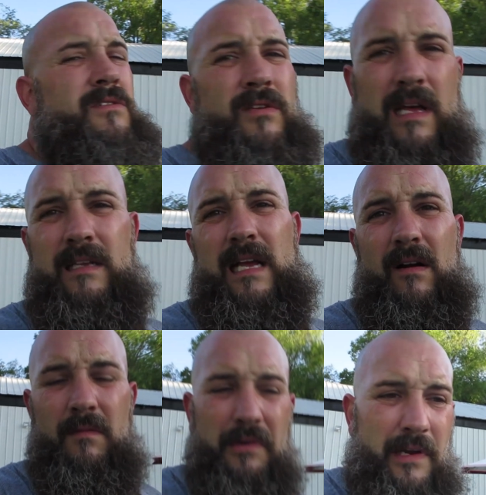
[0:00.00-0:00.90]
So that is
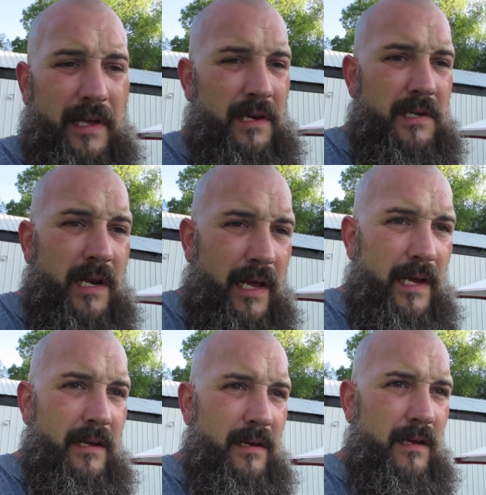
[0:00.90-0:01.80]
how I'm going to end
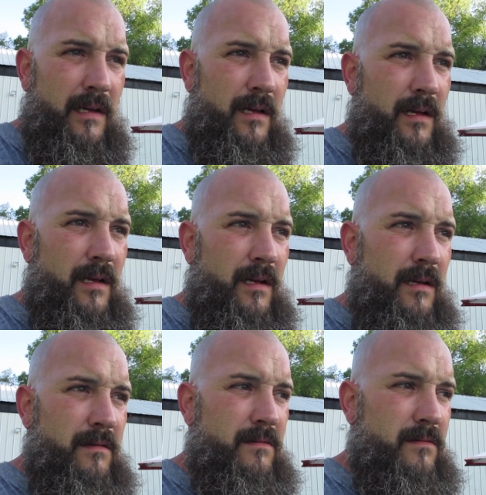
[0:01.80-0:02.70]
today.
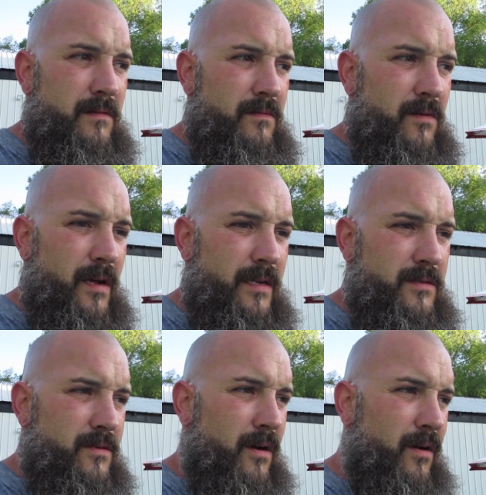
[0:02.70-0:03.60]
Uh, we'll go ahead
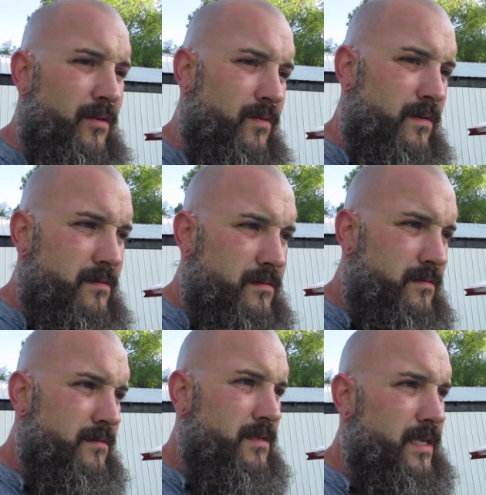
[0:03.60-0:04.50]
and start a new one
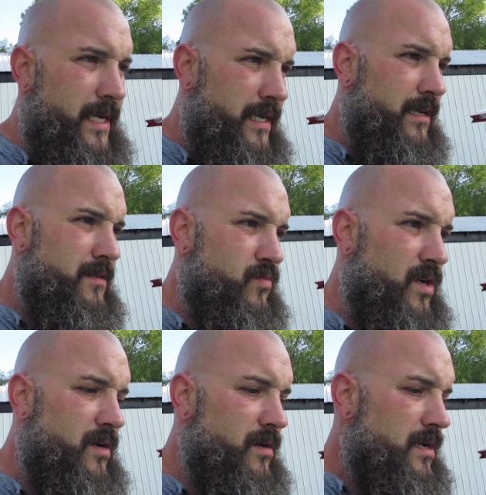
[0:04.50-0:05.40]
today as
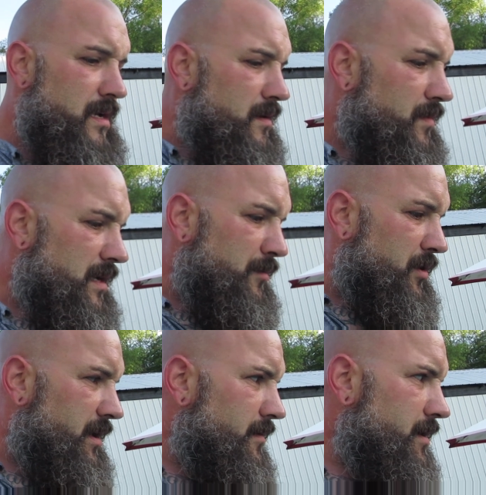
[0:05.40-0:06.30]
well. But I'm
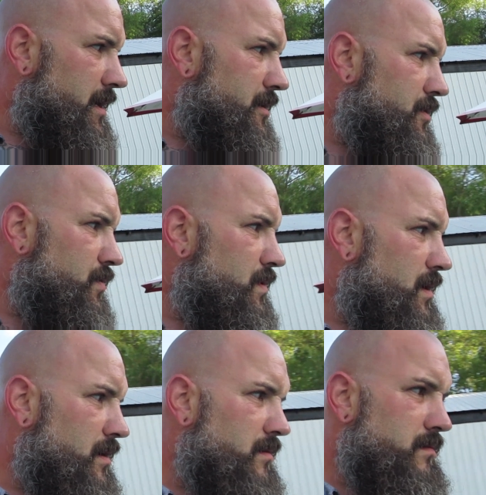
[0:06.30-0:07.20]
going to get ready to
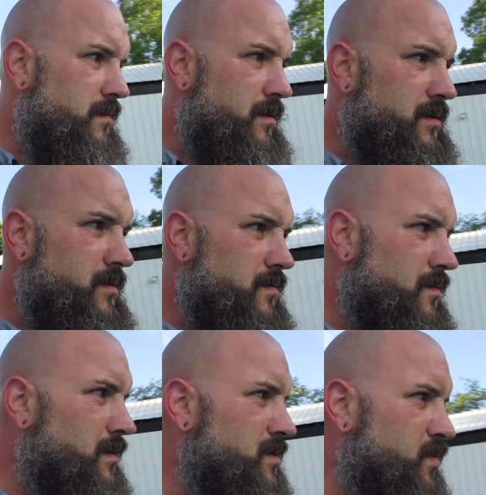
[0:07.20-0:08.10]
uh, run, the,
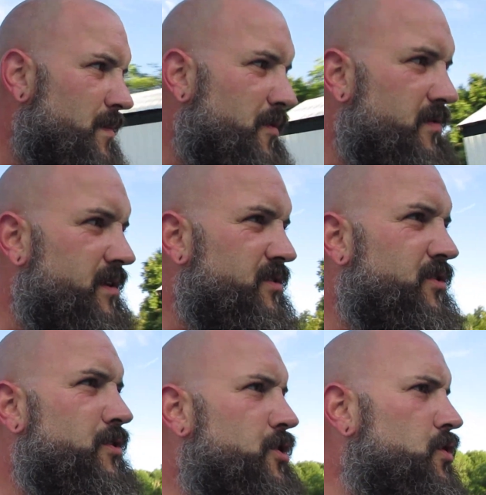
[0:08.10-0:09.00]
run the sweeper in this dude.